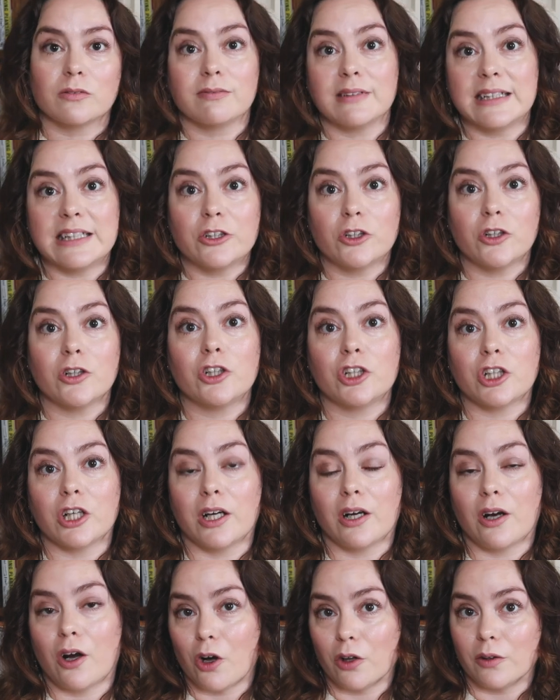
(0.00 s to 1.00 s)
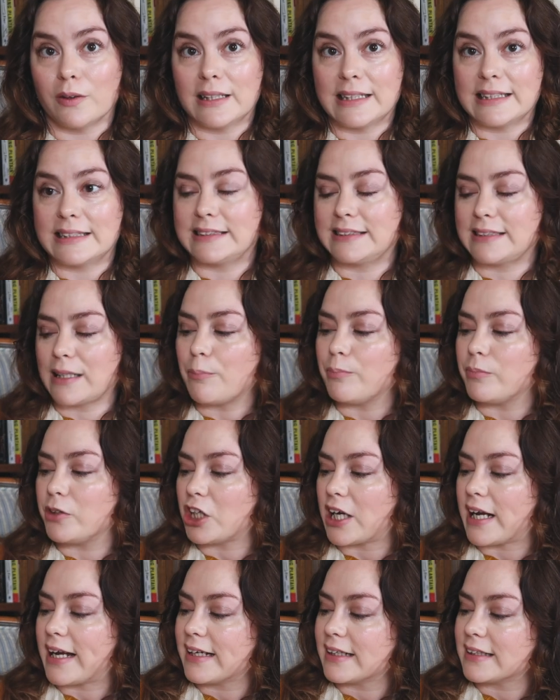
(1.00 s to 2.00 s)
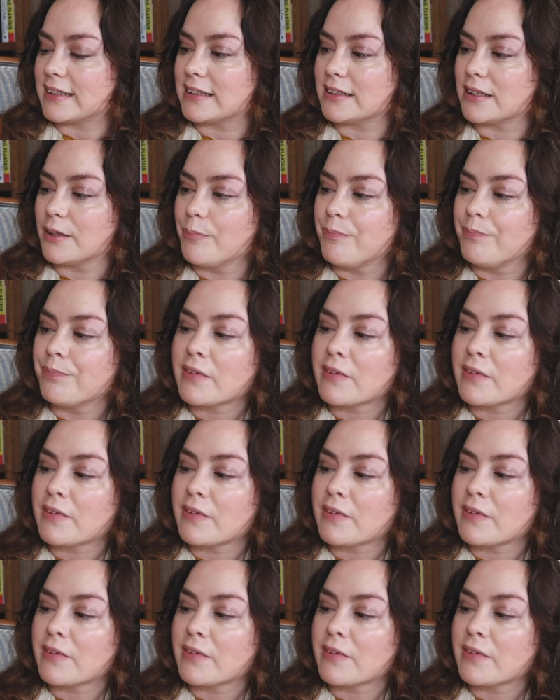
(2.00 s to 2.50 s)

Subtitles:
of literature on this subject.